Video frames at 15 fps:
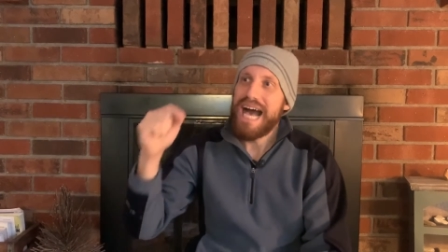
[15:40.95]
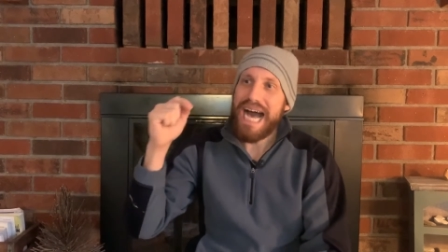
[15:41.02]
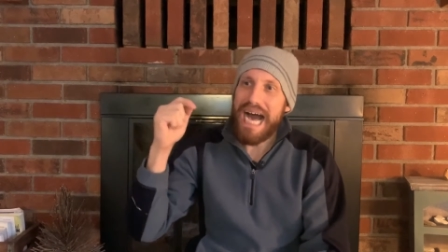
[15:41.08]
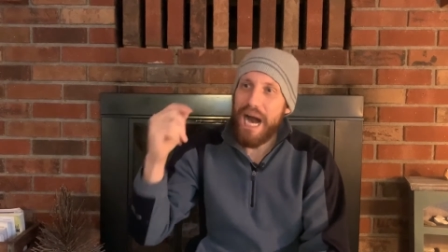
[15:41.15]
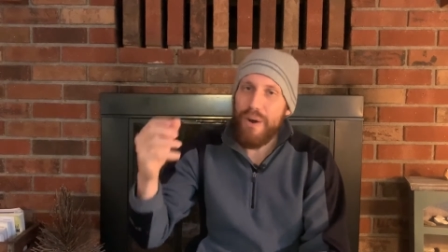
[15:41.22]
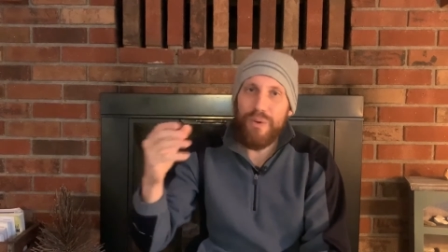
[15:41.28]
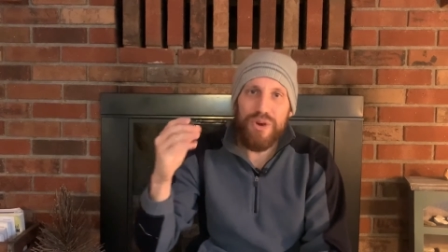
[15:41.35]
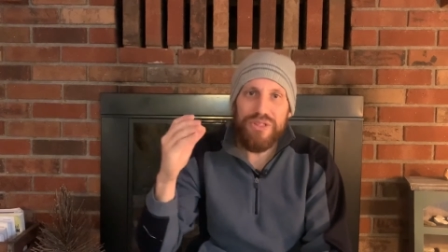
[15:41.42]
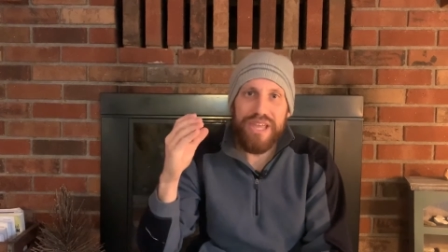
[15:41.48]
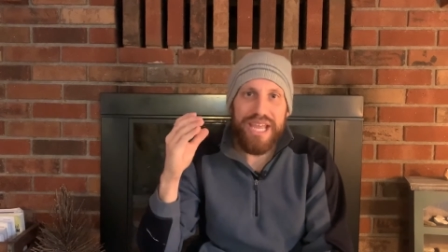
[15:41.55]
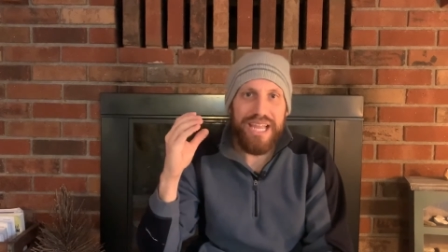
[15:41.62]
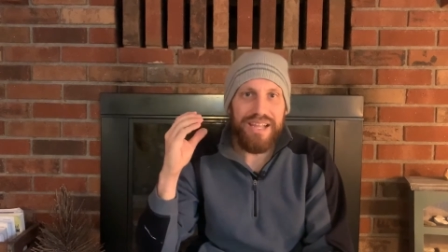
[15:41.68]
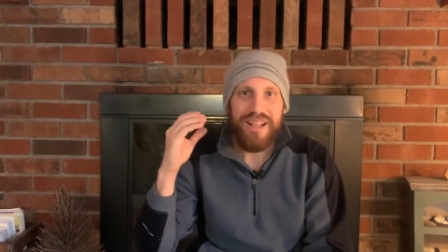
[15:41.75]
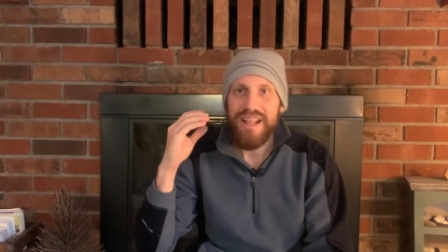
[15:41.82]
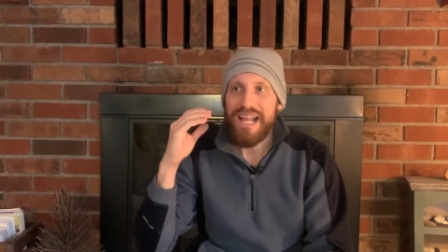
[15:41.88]
How are
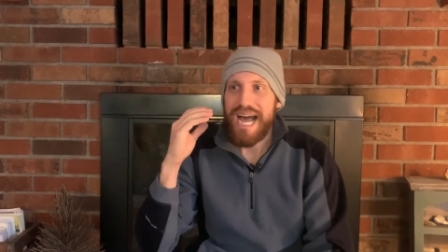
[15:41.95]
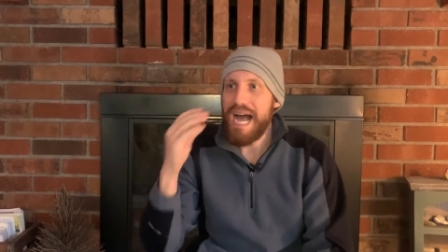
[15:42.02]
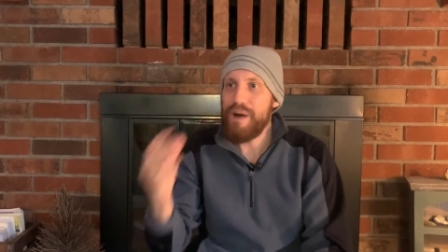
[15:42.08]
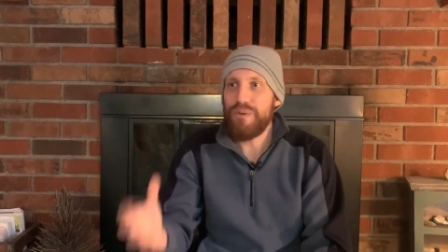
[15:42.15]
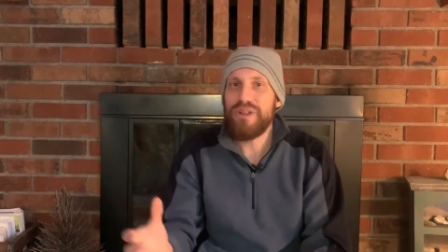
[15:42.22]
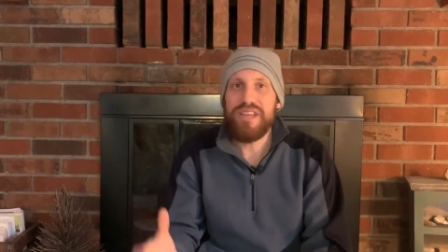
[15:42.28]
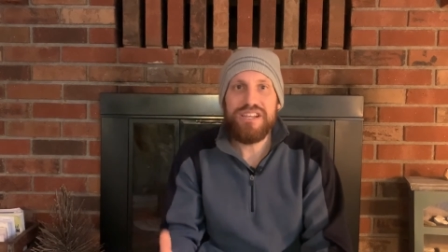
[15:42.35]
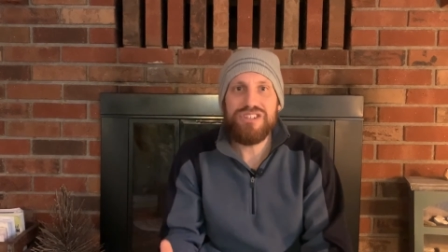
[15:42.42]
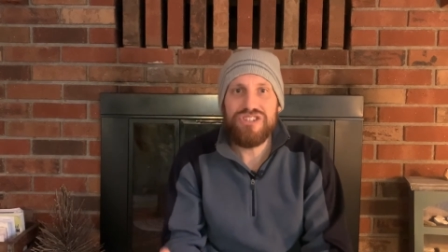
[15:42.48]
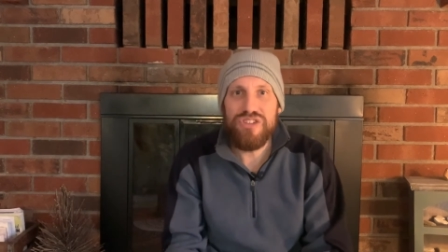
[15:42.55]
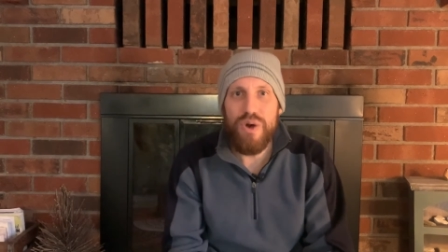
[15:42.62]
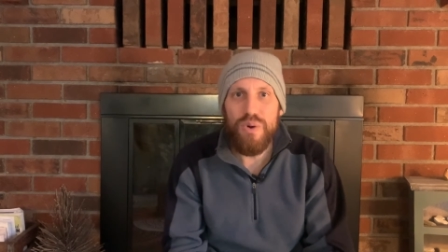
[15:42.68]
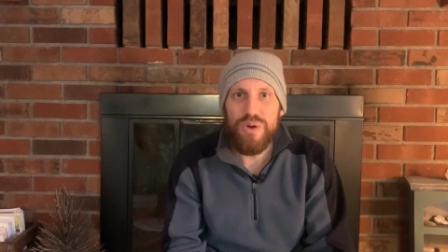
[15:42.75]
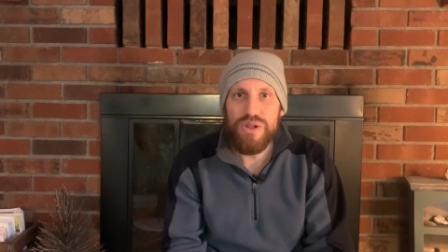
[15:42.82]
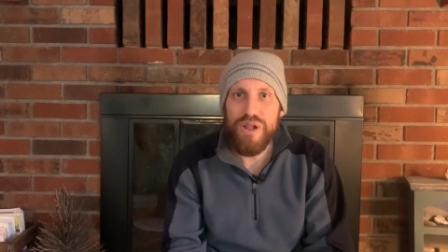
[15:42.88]
they how are they
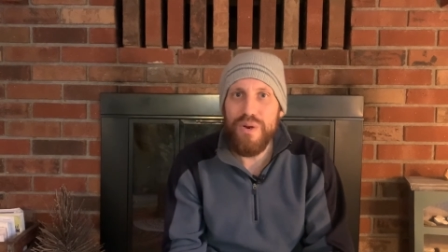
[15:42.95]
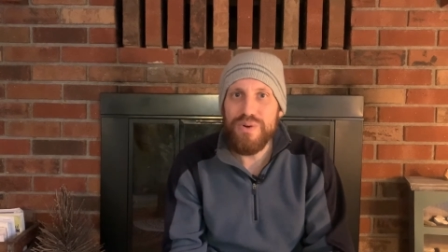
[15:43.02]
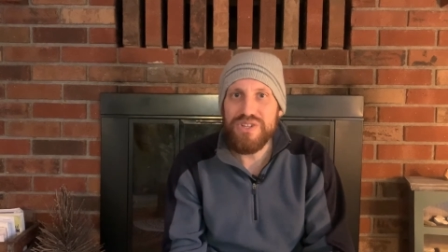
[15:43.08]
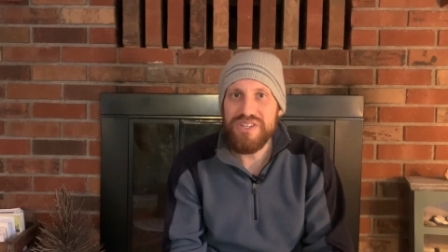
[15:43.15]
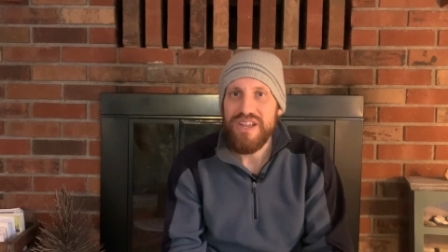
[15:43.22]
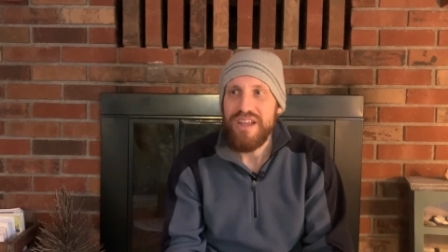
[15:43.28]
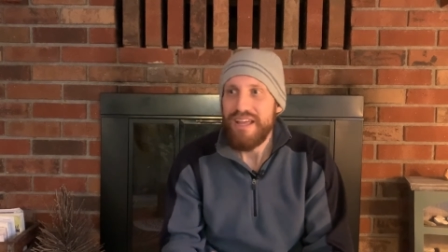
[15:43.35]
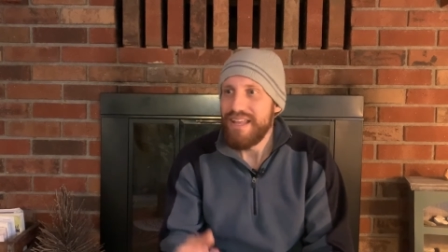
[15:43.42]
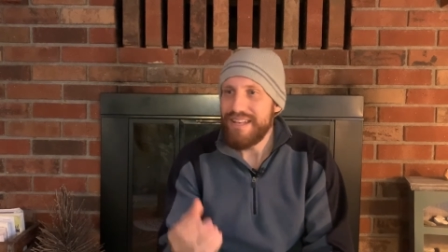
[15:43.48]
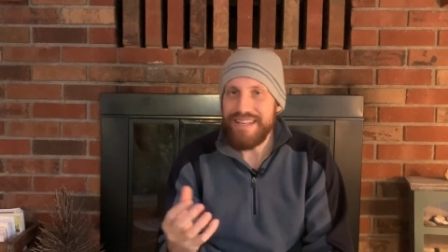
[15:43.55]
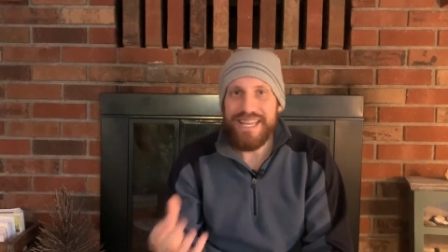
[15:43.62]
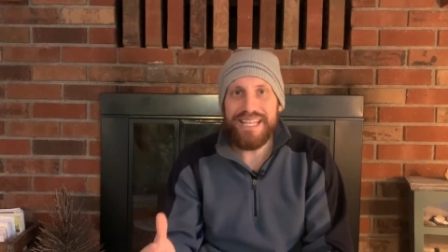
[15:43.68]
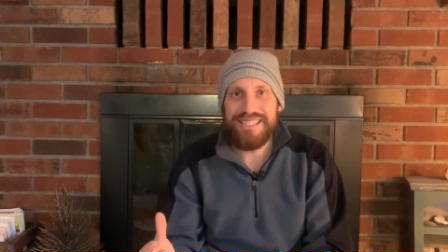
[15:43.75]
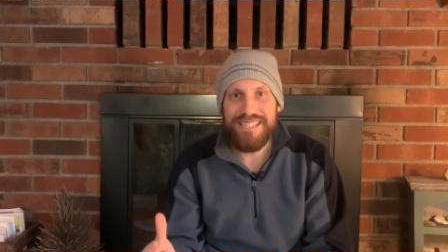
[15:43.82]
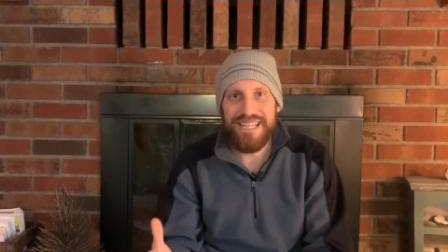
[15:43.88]
so close
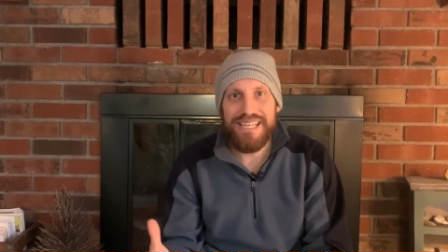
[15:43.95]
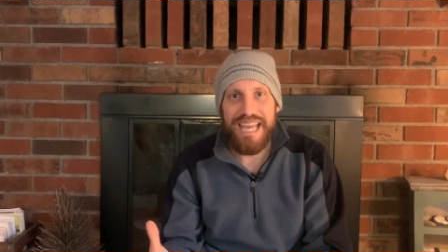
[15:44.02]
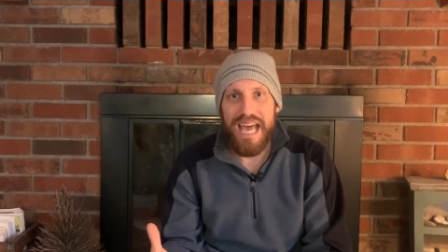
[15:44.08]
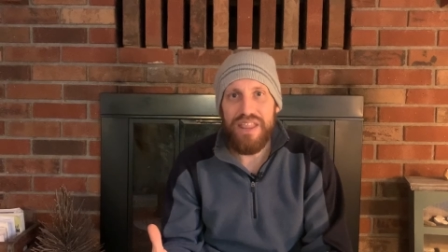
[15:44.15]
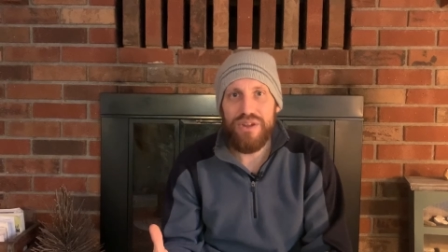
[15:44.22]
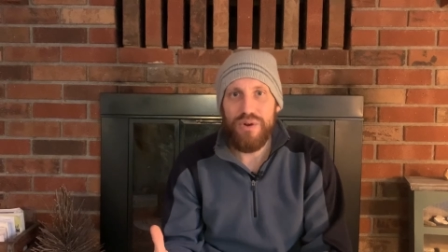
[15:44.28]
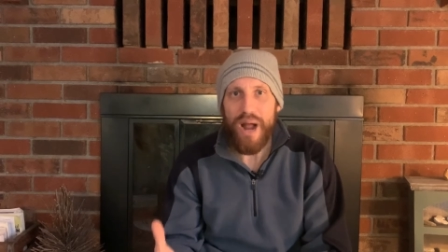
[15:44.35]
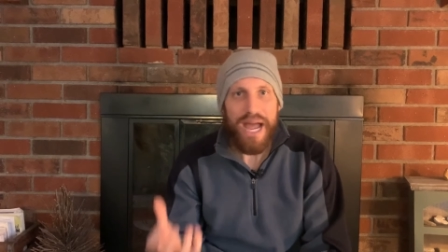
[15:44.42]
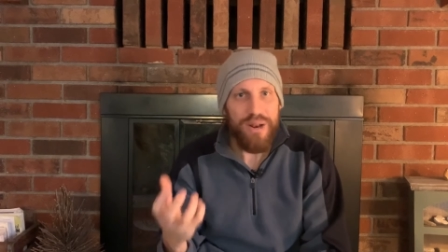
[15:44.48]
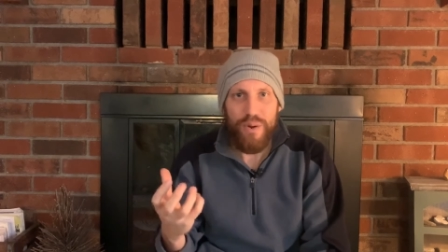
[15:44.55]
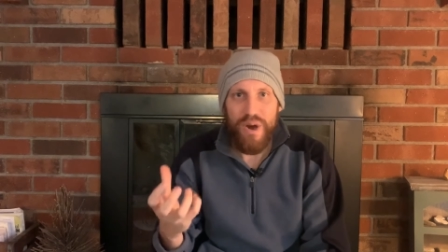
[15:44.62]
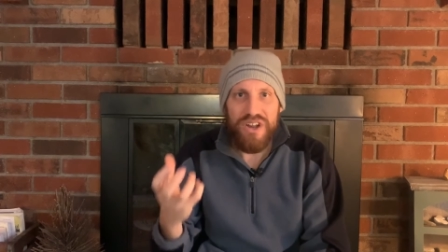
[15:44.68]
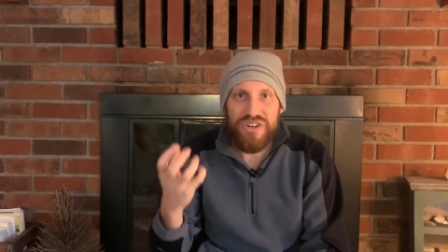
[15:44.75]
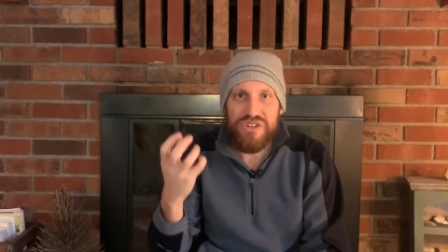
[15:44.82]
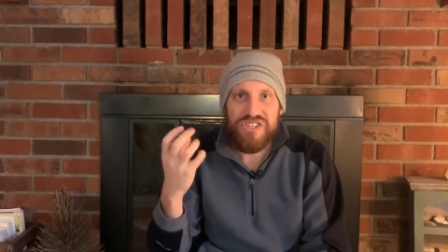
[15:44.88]
knit together? I
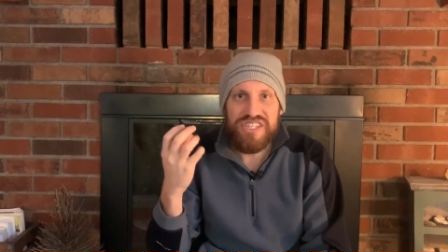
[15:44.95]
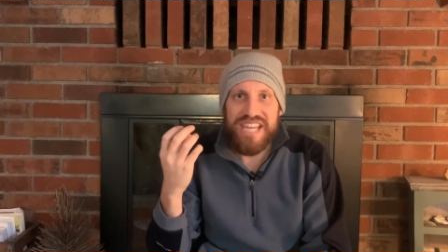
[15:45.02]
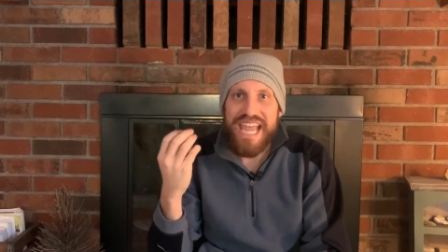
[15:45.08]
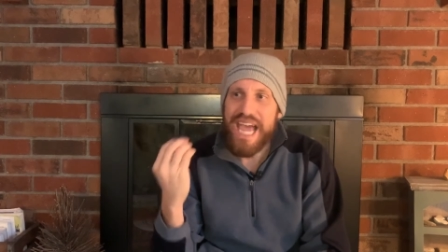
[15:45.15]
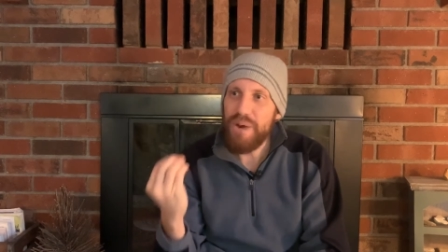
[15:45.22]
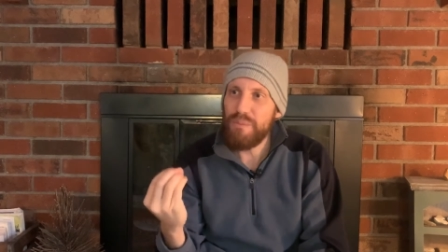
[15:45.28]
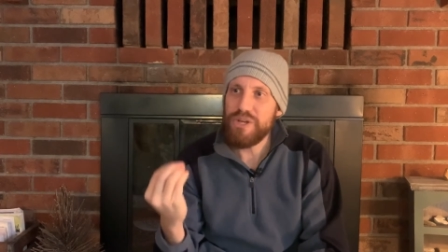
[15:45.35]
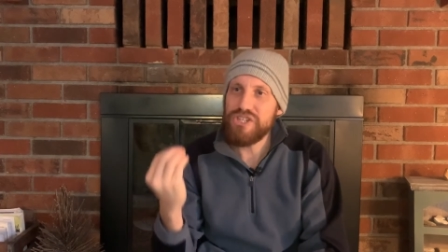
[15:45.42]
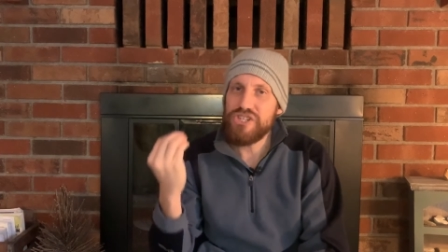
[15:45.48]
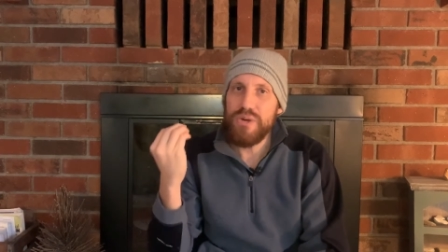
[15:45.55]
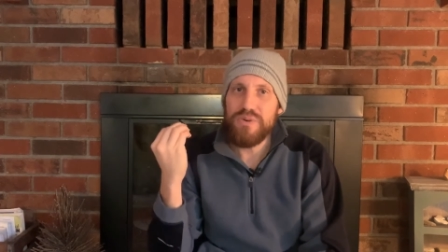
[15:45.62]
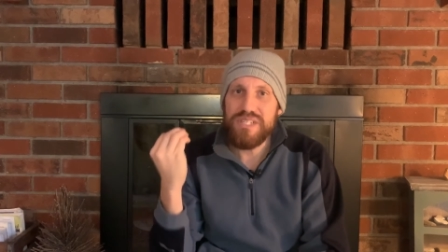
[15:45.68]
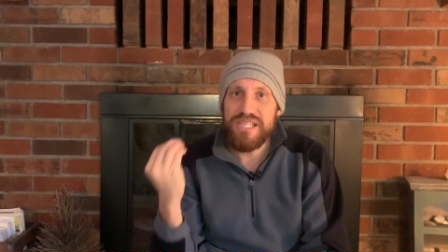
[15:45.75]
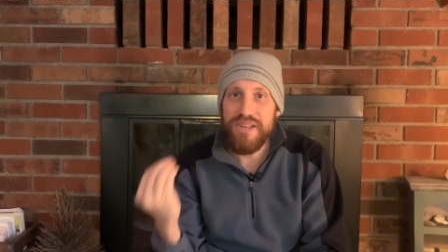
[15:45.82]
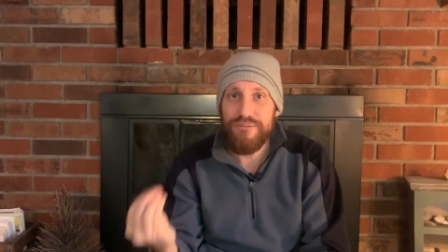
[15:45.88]
don't understand what's
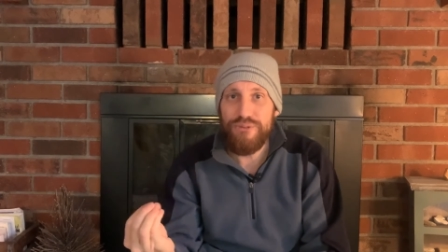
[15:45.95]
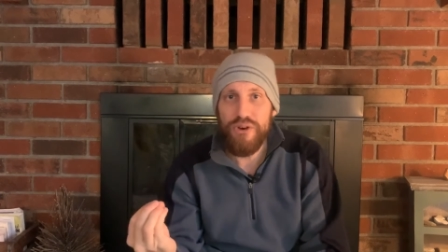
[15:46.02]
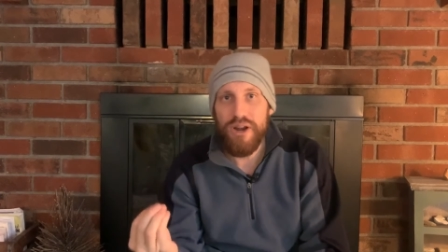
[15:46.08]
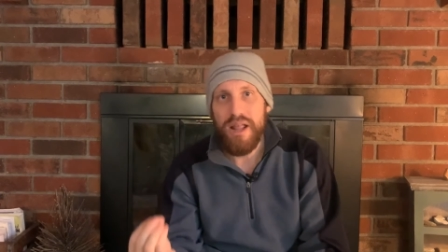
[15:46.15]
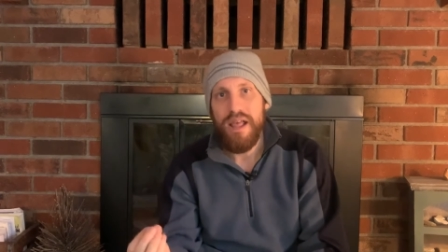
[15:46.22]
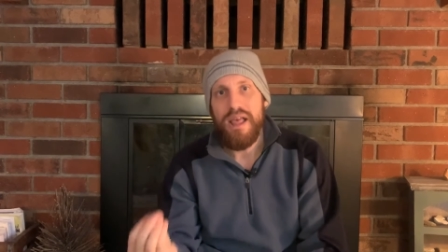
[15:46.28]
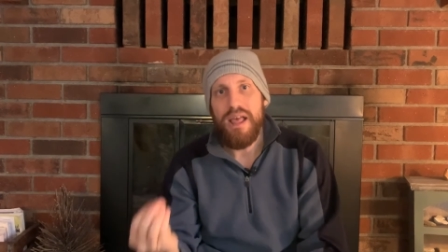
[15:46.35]
so different